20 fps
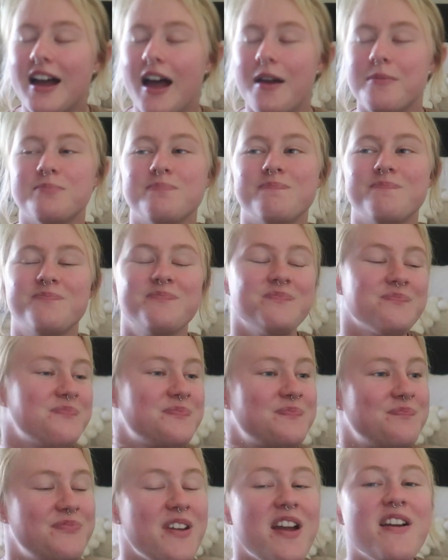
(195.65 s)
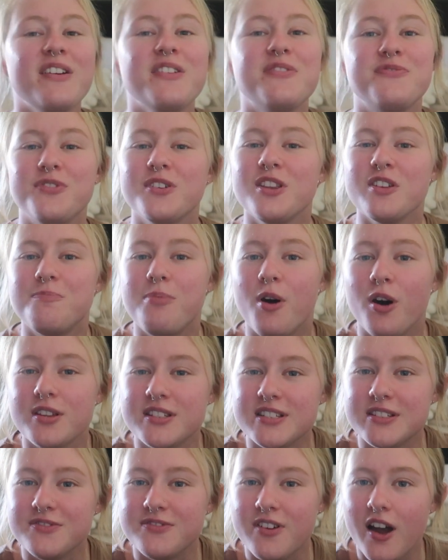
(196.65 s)
I'm very full of
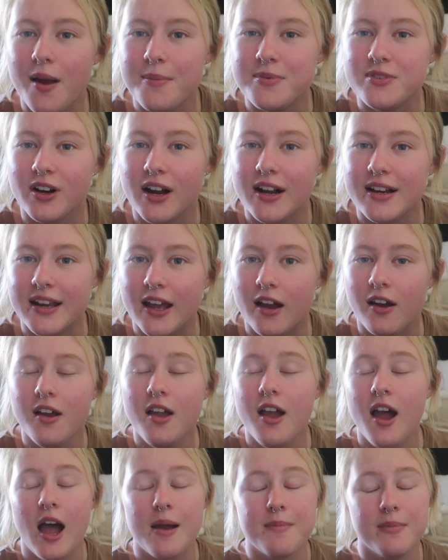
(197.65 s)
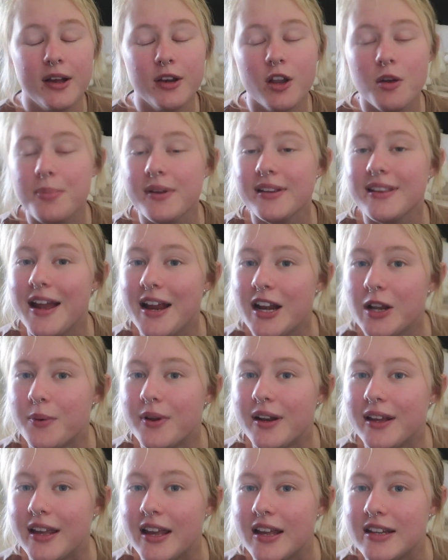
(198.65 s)
positive vibes right now. I might not be later
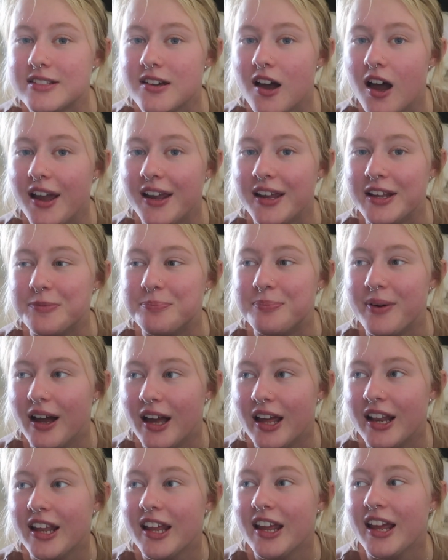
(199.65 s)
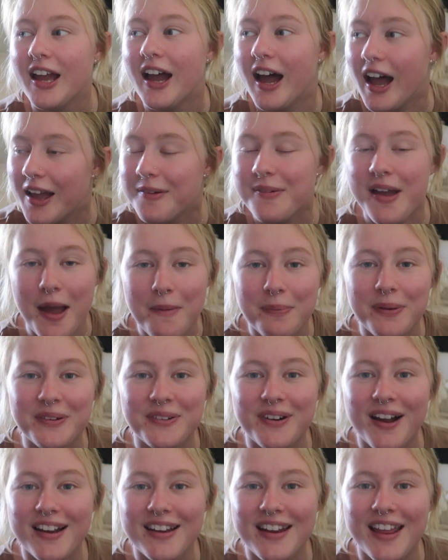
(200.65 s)
when I get tired, but I'm happy
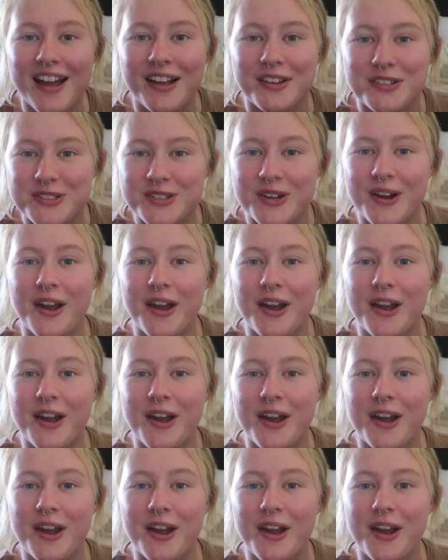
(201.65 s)
right now. So